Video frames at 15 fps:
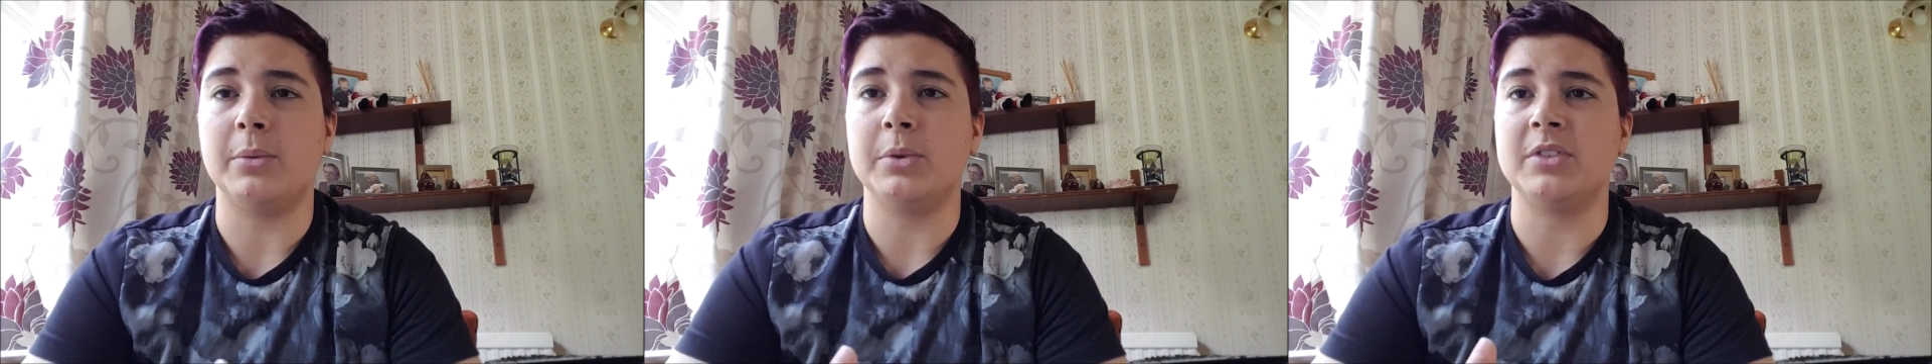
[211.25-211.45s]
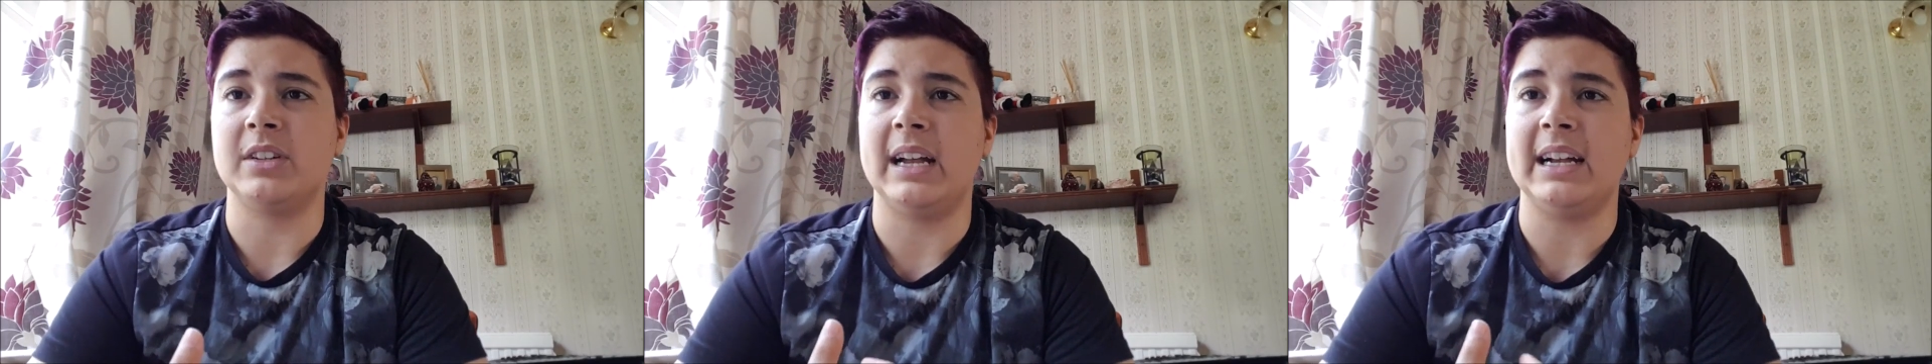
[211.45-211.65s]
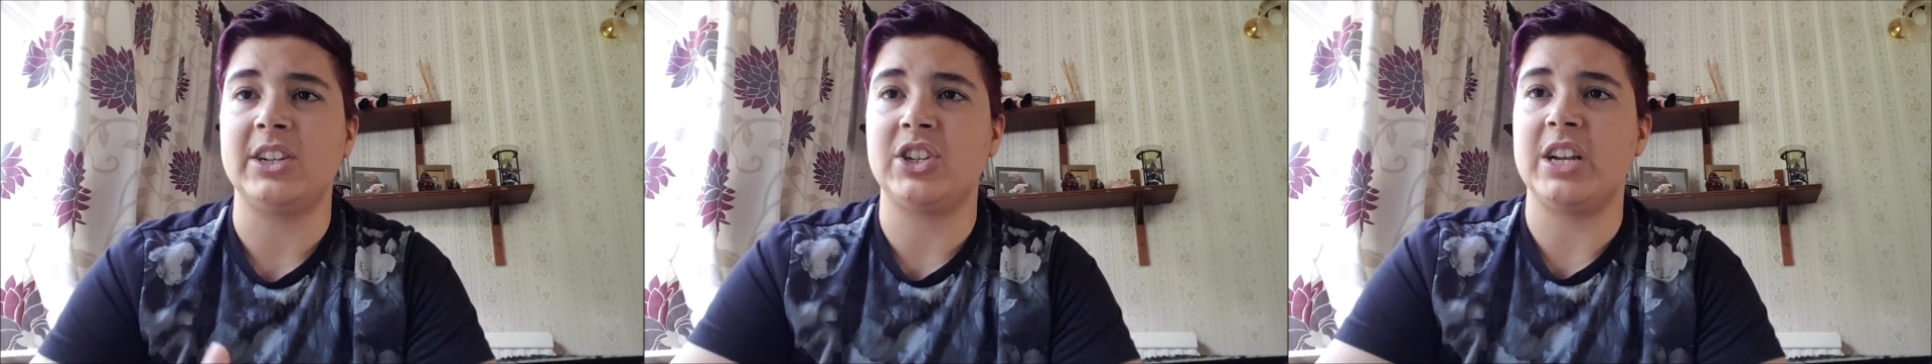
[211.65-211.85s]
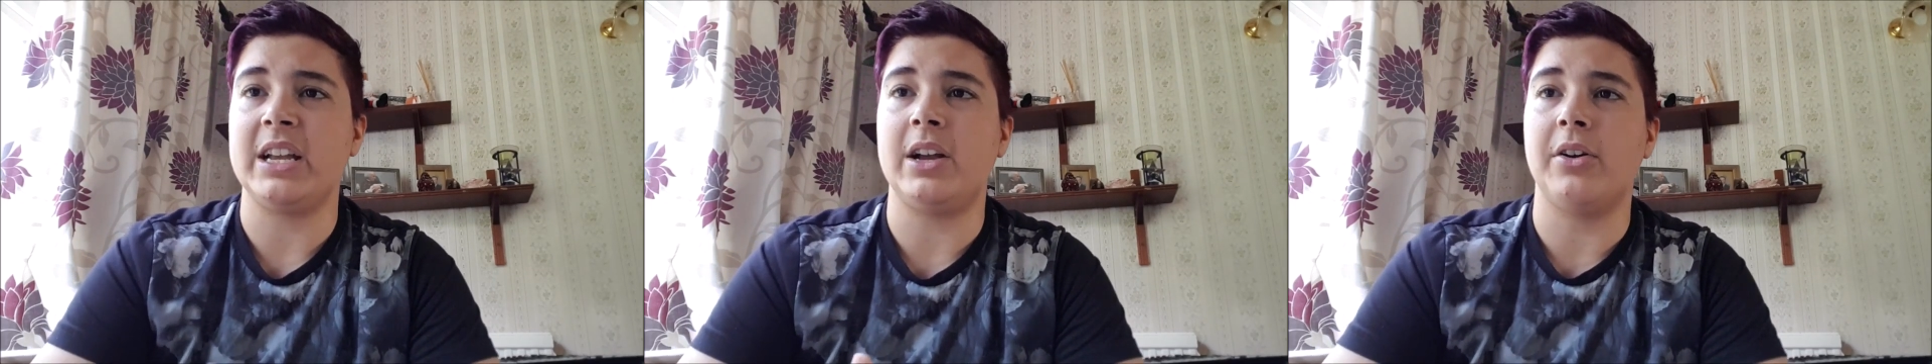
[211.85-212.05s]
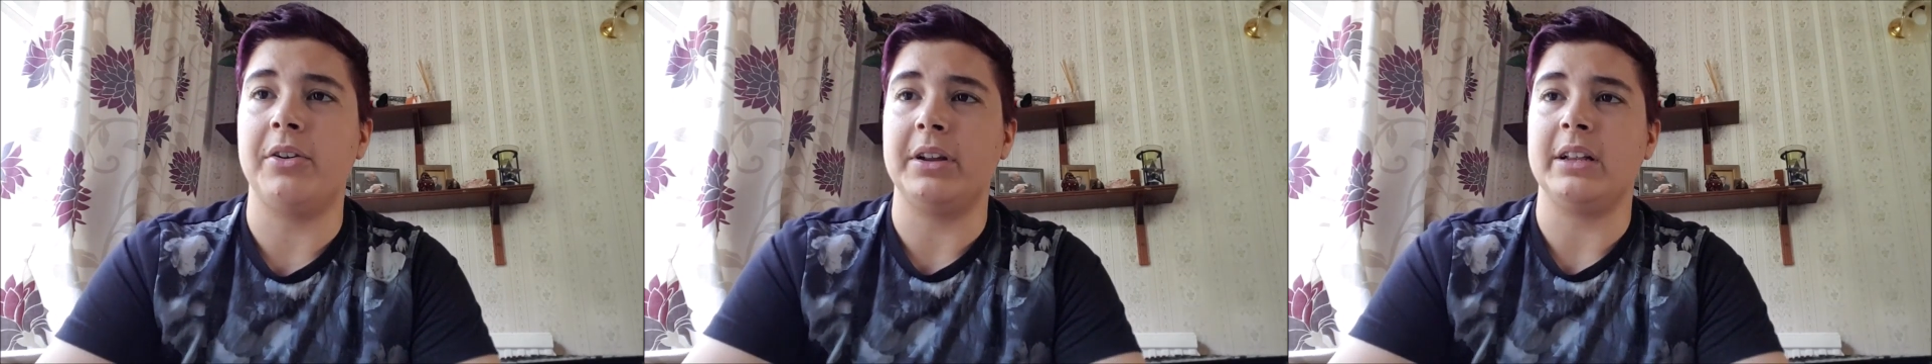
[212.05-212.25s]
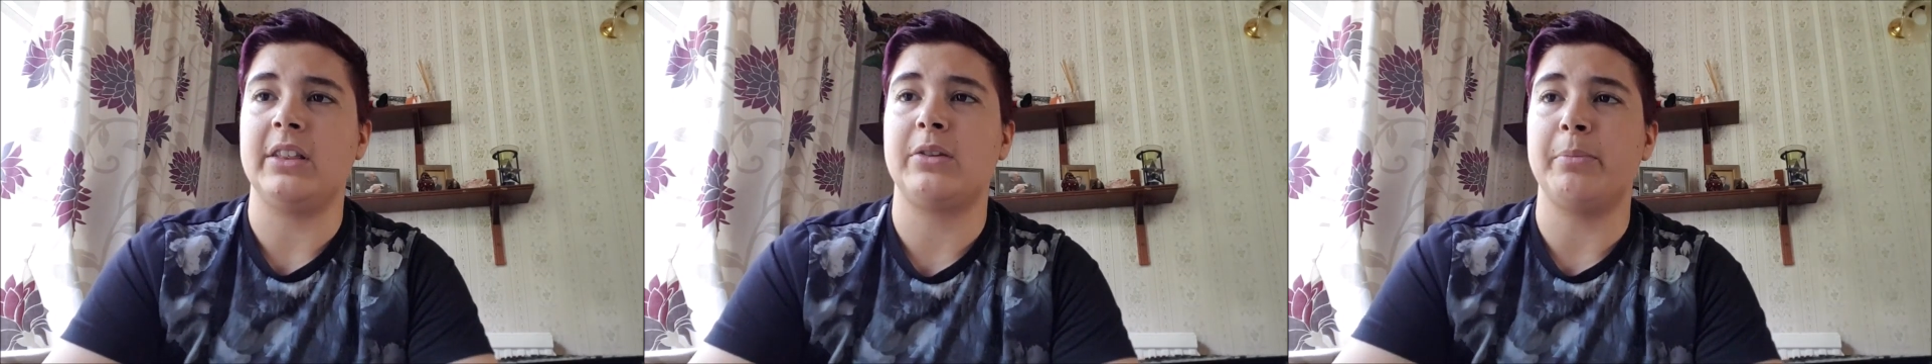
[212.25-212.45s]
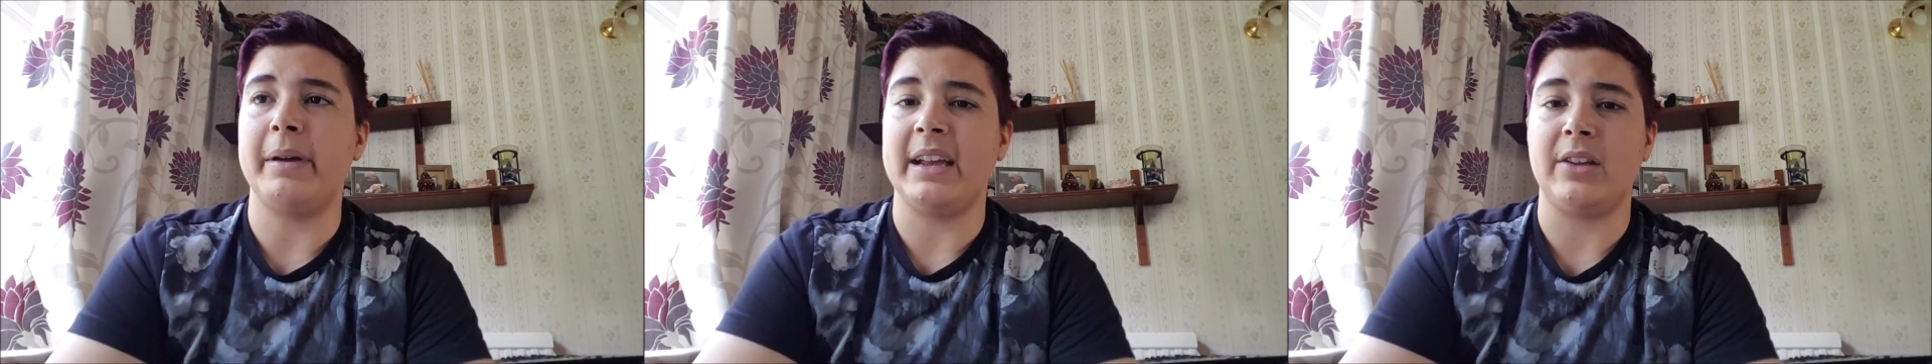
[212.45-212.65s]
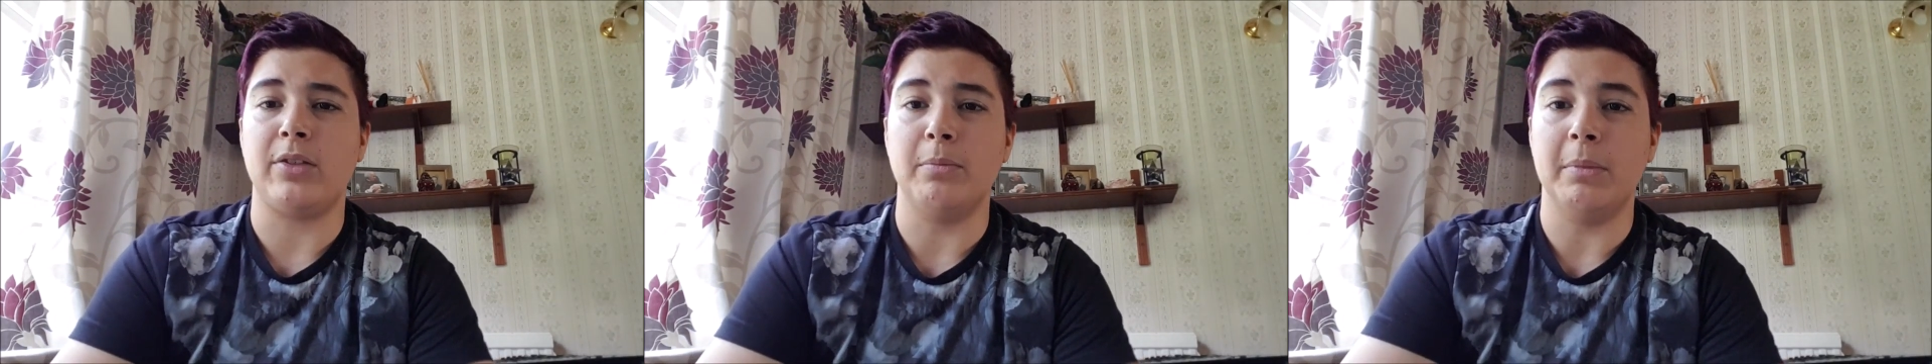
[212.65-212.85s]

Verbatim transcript: I wasn't actually going to make the